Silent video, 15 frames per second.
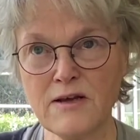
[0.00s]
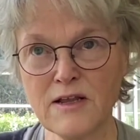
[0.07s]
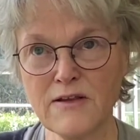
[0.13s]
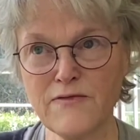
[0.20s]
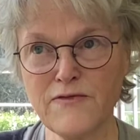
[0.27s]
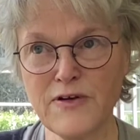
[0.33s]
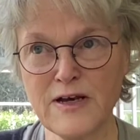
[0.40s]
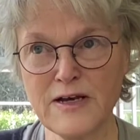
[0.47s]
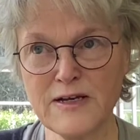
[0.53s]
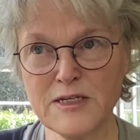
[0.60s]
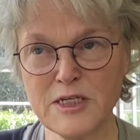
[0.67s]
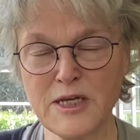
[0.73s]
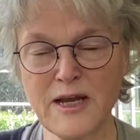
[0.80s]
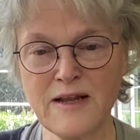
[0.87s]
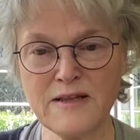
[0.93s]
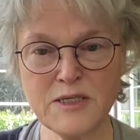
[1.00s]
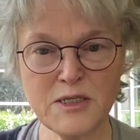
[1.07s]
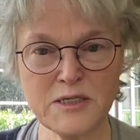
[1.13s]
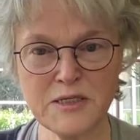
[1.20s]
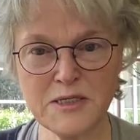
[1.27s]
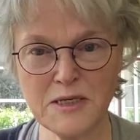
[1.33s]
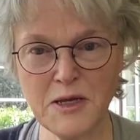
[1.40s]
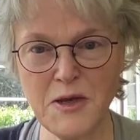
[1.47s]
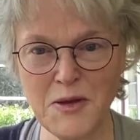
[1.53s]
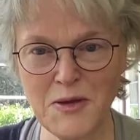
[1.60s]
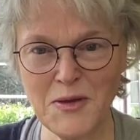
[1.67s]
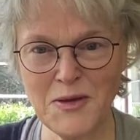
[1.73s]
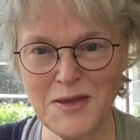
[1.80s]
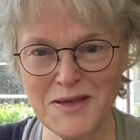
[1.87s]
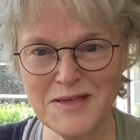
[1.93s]
of challenges
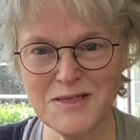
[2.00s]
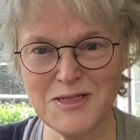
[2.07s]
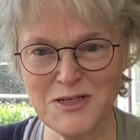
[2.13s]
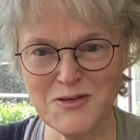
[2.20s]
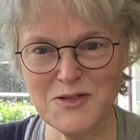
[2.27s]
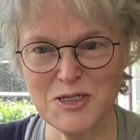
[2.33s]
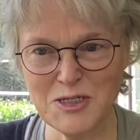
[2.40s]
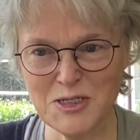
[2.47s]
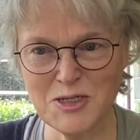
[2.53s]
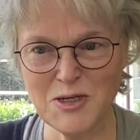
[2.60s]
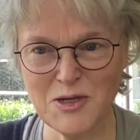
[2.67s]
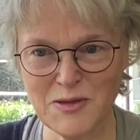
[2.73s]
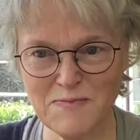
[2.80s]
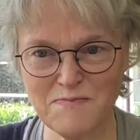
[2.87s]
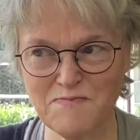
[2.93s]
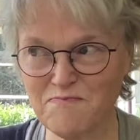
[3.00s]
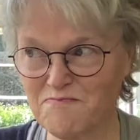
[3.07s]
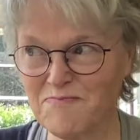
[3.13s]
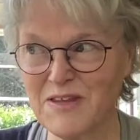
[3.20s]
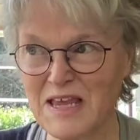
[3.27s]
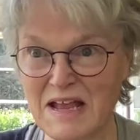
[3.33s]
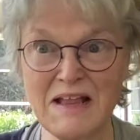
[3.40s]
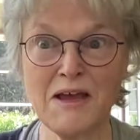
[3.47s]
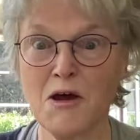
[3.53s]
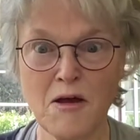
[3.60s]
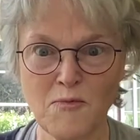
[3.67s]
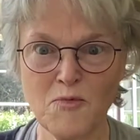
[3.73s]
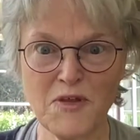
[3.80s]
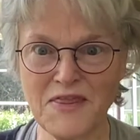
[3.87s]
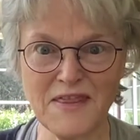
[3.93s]
into just getting
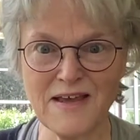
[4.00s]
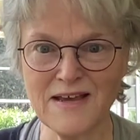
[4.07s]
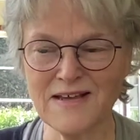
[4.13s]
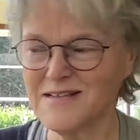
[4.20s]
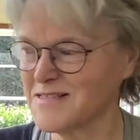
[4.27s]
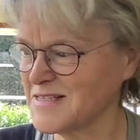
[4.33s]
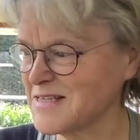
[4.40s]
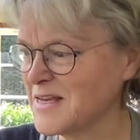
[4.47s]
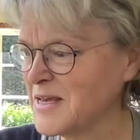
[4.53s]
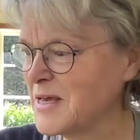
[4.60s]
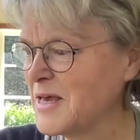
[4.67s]
on with things.